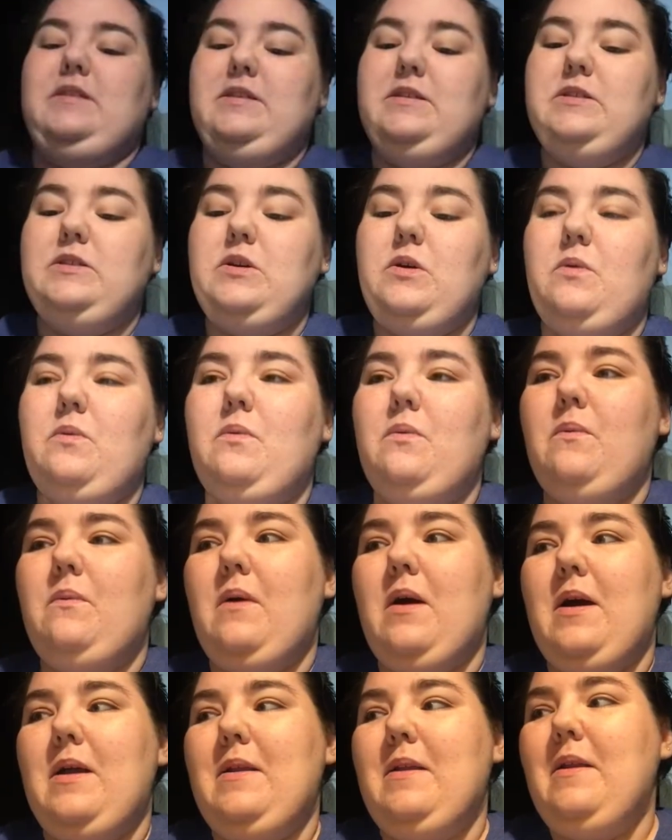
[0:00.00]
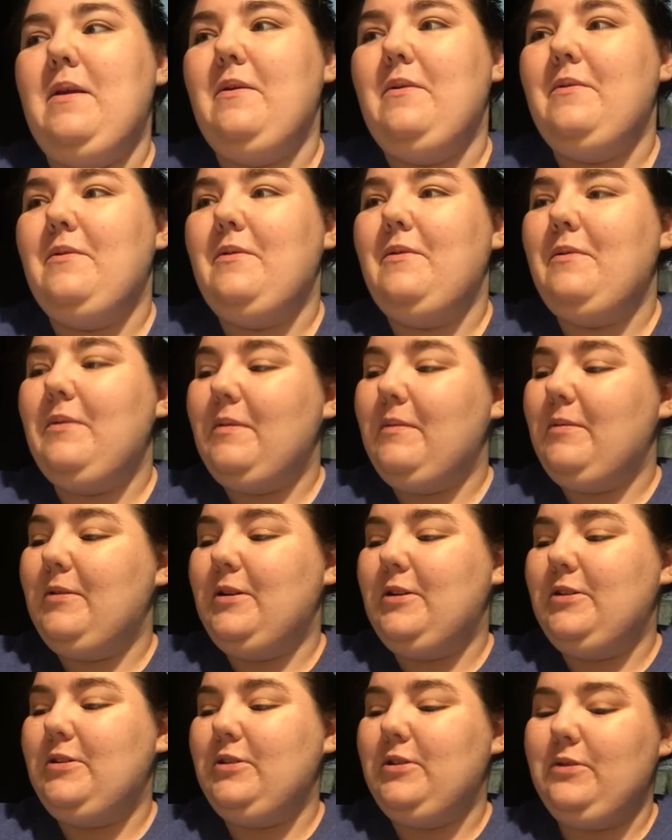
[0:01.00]
so I don't know what I'm
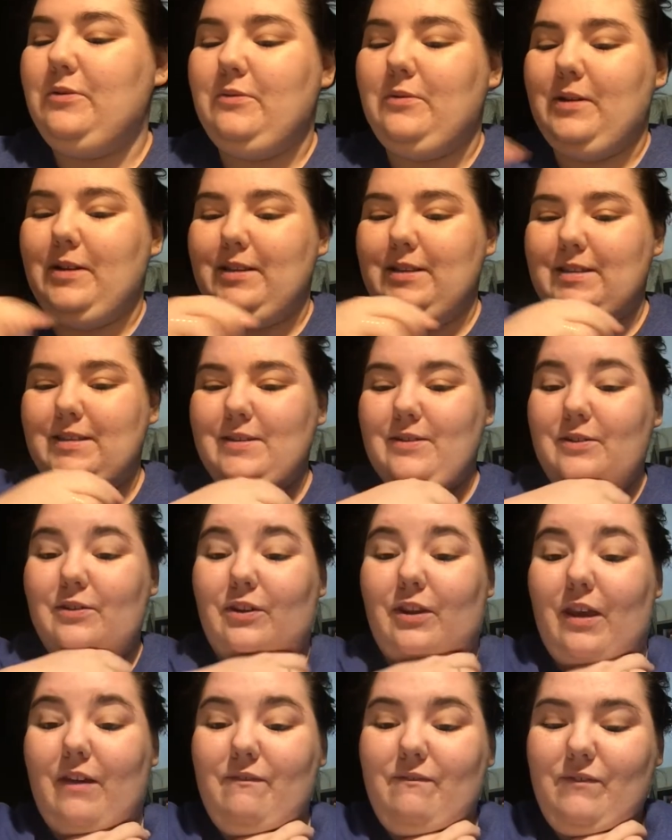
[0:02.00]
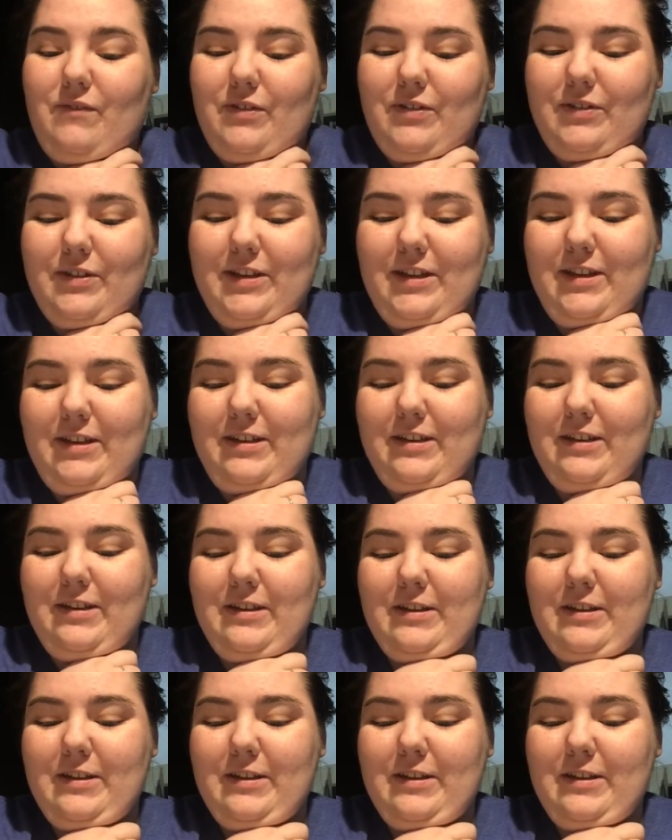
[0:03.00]
gonna do once those get filled in.